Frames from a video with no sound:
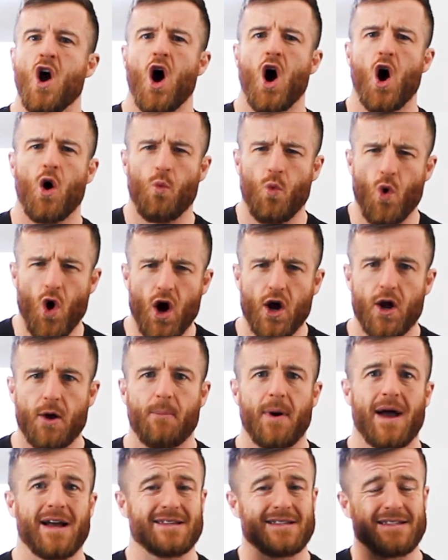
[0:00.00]
our work
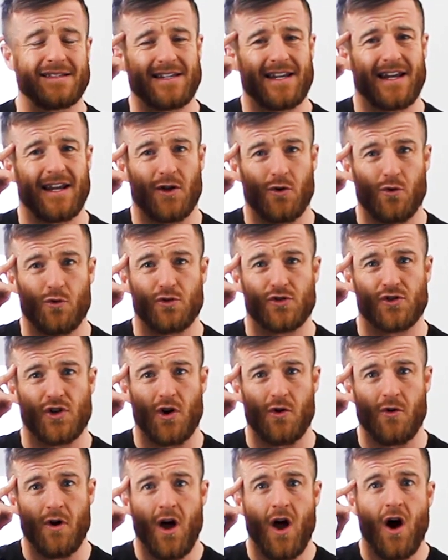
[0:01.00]
capacity, and
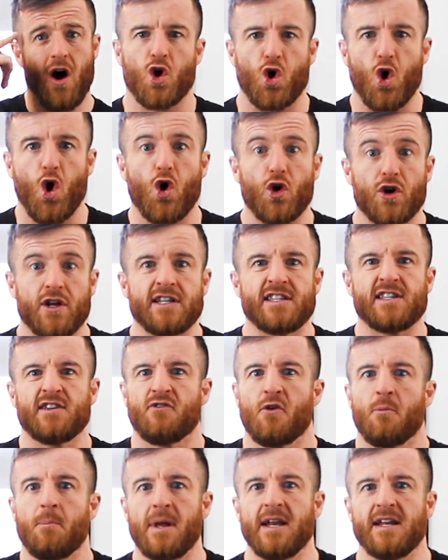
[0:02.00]
also our
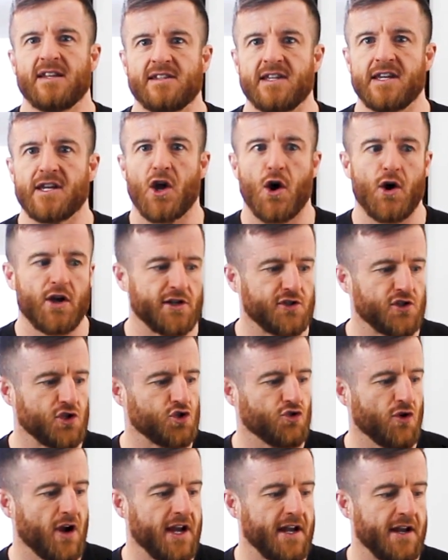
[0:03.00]
cognitive ability going into
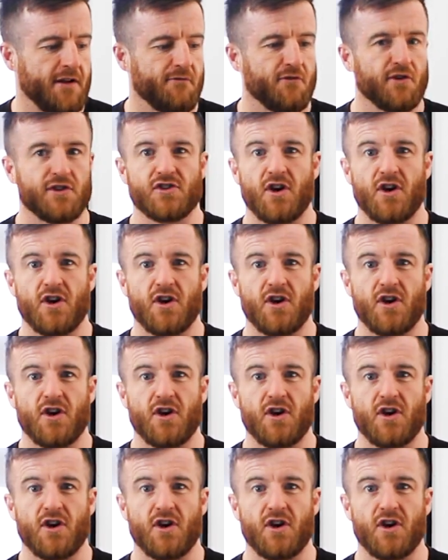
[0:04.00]
training. For